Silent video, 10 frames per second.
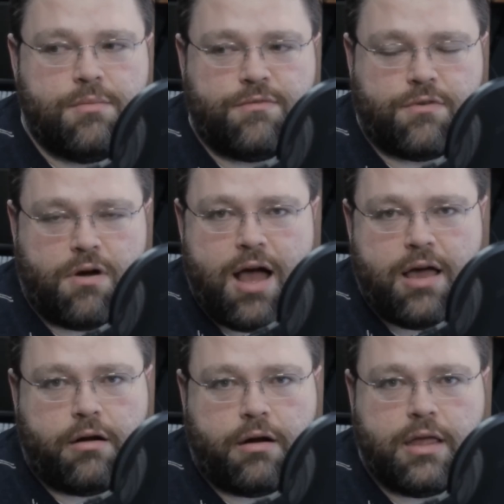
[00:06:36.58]
for
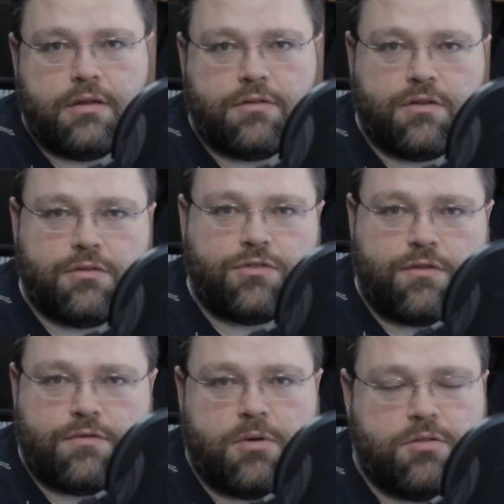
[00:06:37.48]
higher-end
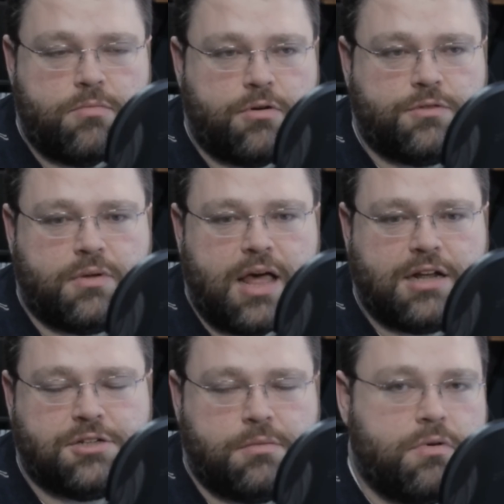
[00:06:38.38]
server motherboards will
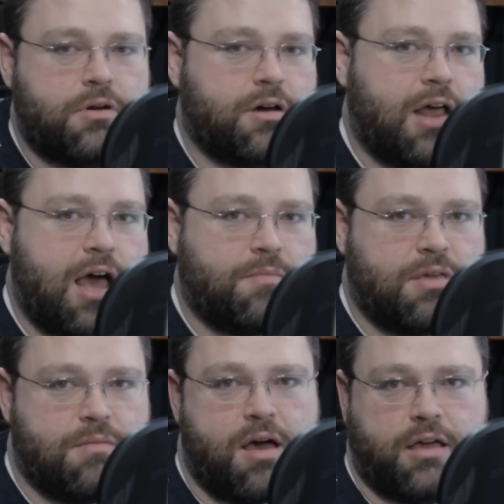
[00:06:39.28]
actually put on
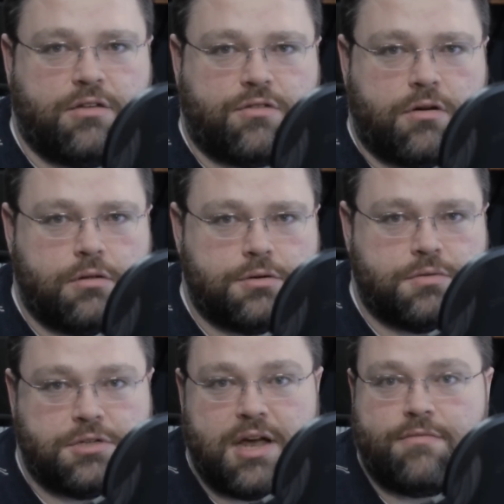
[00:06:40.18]
IPMI controllers,
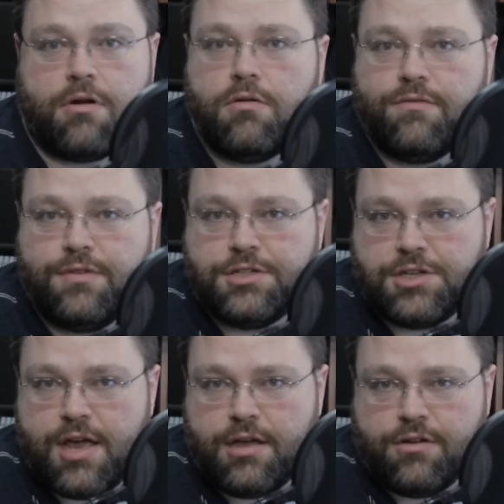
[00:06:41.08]
which have their own
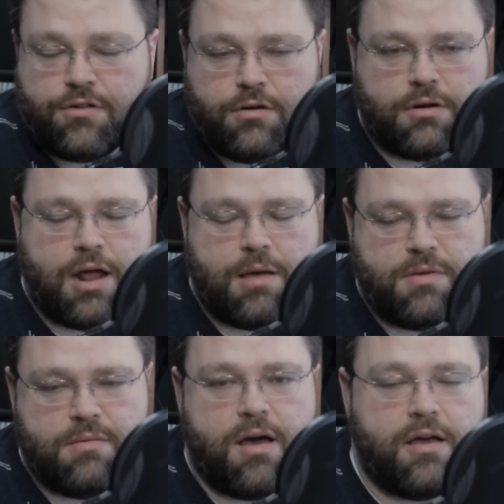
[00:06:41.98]
VGA controller.
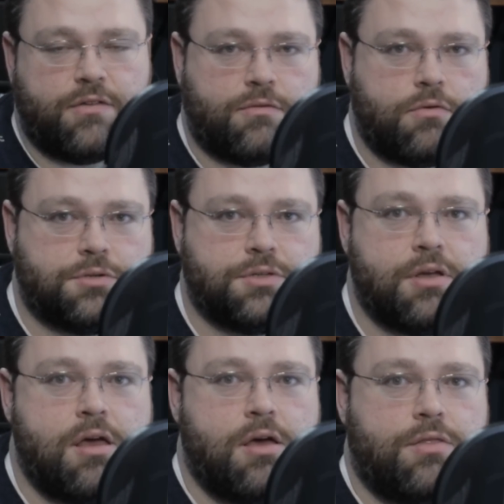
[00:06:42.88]
IPMI is, of course,
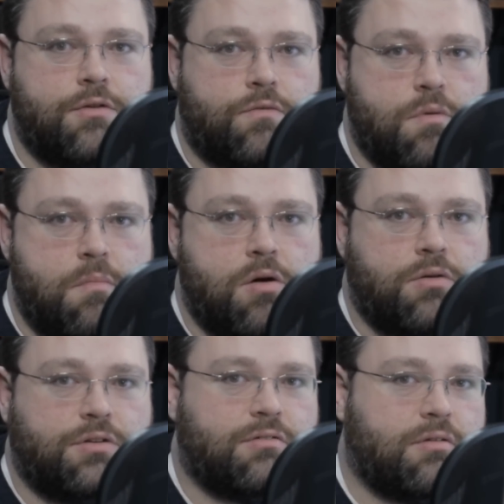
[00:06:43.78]
the
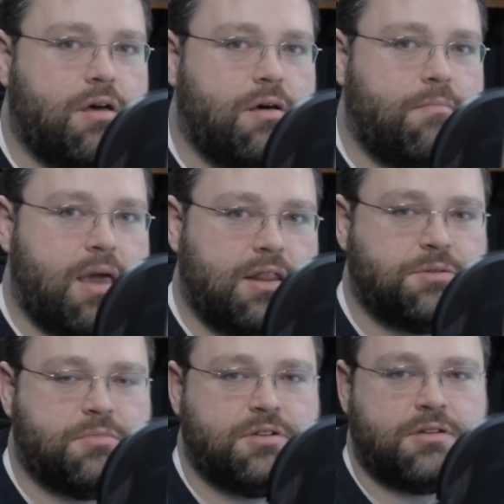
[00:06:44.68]
remote
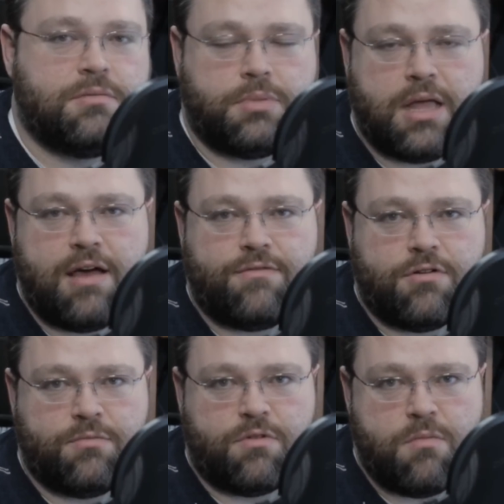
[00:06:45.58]
management
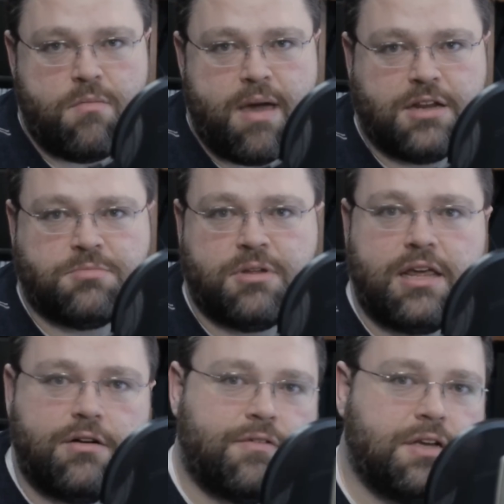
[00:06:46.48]
platform, remote management
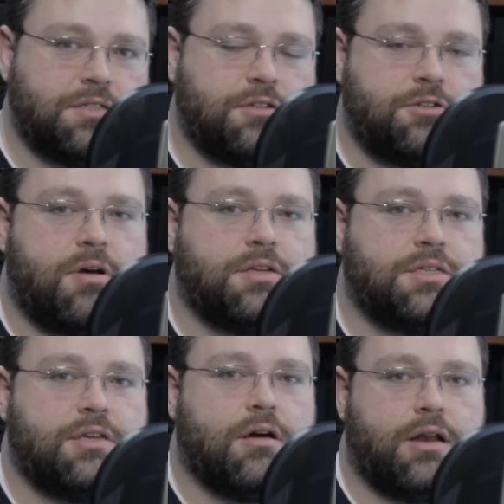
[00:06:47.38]
interface that you might
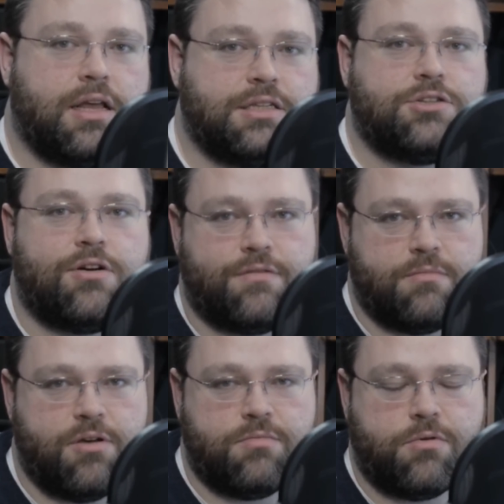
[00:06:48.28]
see on a server
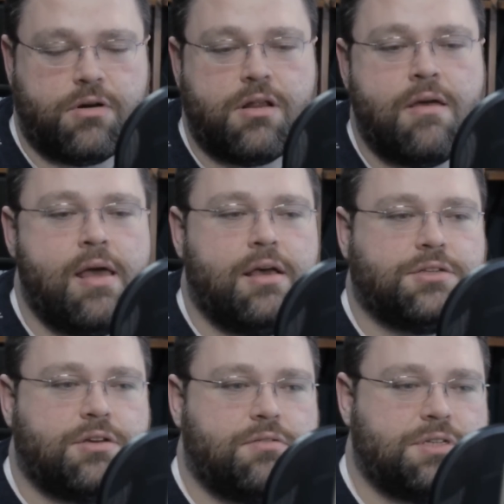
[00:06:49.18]
motherboard.
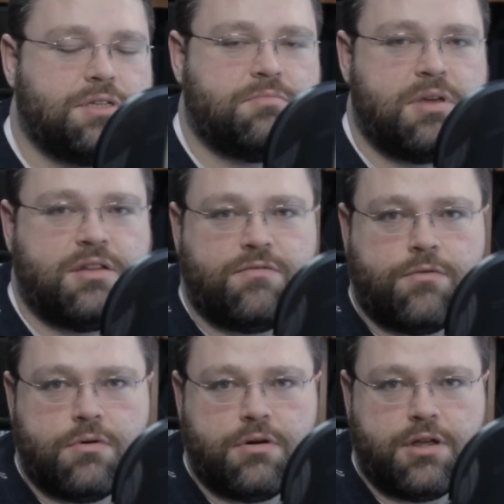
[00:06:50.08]
So this is meant
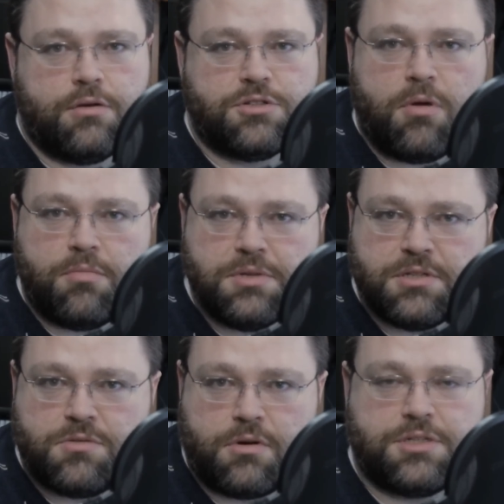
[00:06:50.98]
for, you know, small
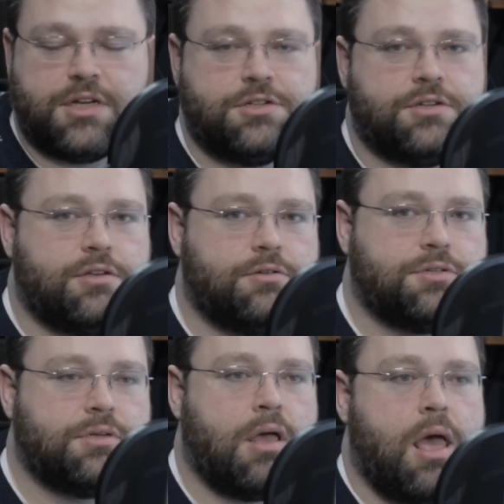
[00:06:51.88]
business workstation
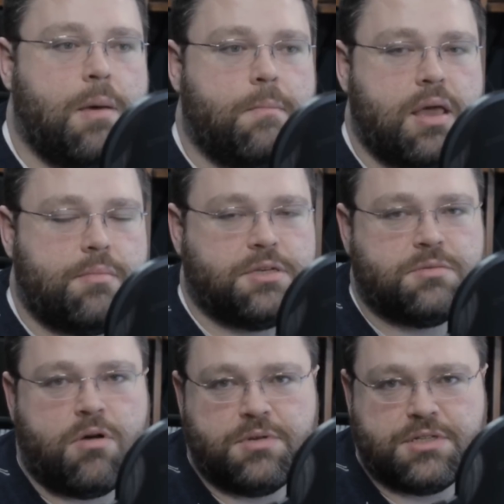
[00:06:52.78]
use, maybe
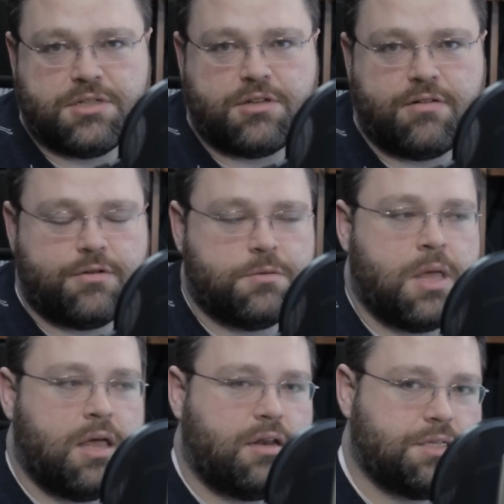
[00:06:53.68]
small business server.
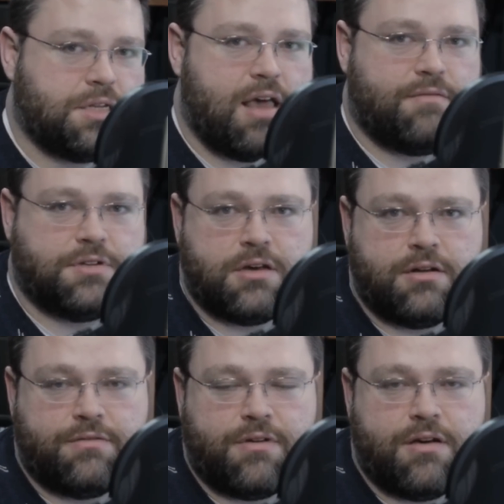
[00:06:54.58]
Doesn't have a ton
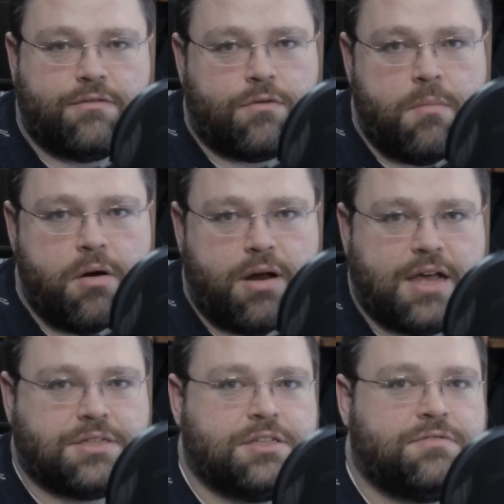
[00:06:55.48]
of remote
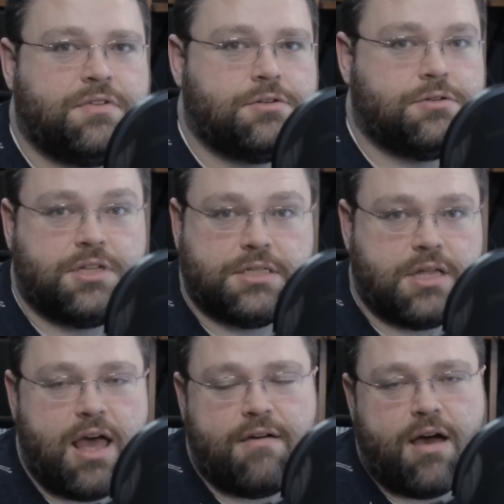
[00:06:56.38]
access features, does
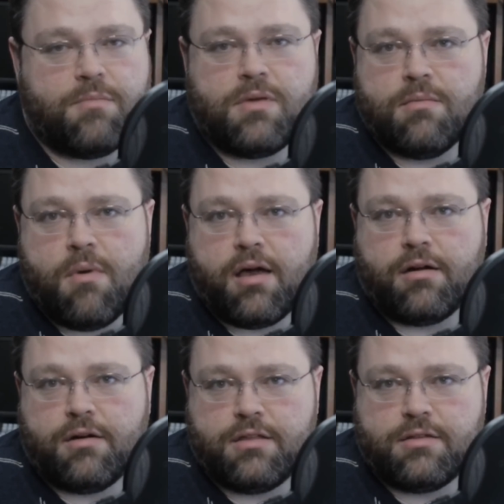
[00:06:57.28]
not have IPMI
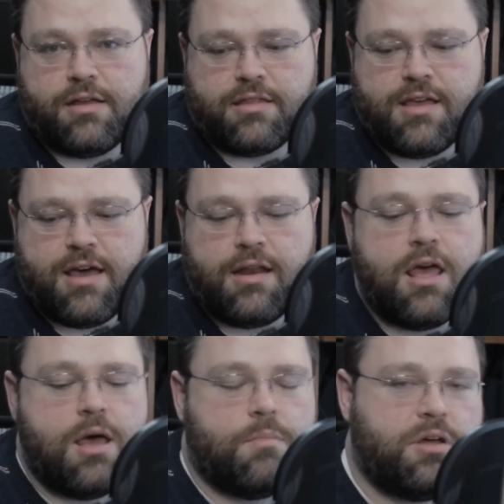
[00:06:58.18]
or anything like that,
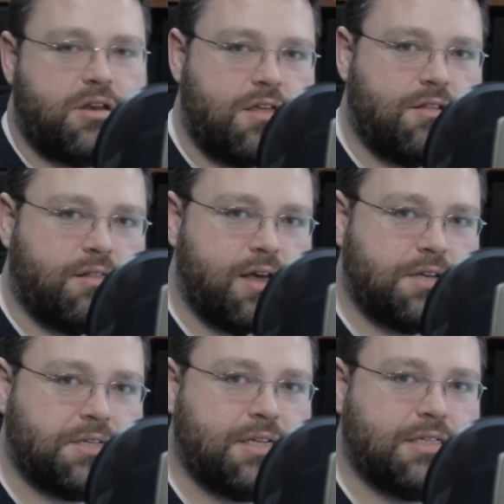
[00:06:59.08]
but
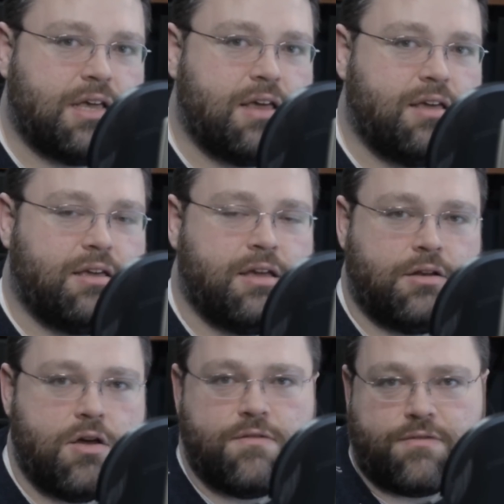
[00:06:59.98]
nonetheless is a
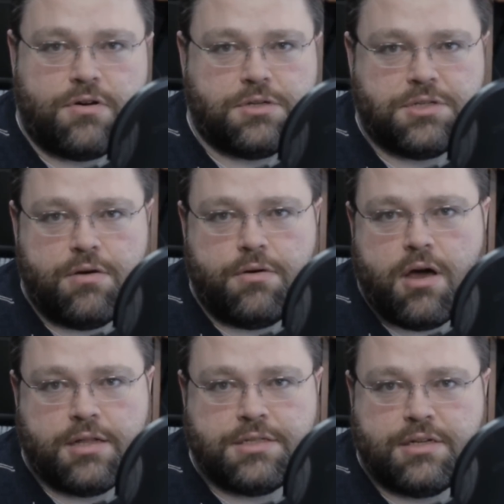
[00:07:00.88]
no-frills,
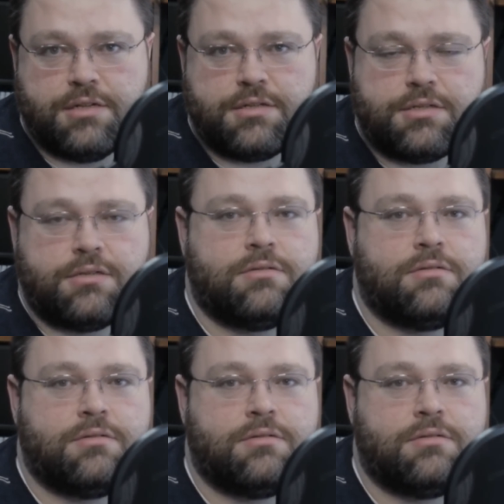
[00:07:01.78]
no-nonsense